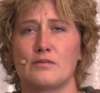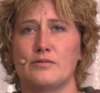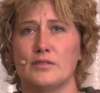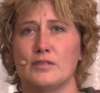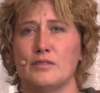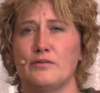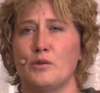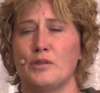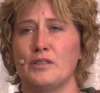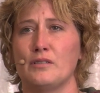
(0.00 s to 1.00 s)
full of
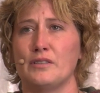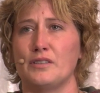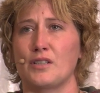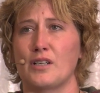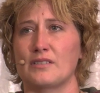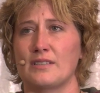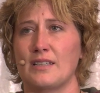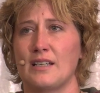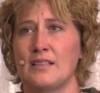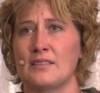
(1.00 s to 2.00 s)
oil and toxic
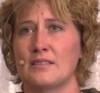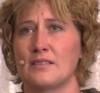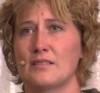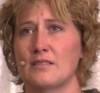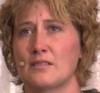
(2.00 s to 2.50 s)
gas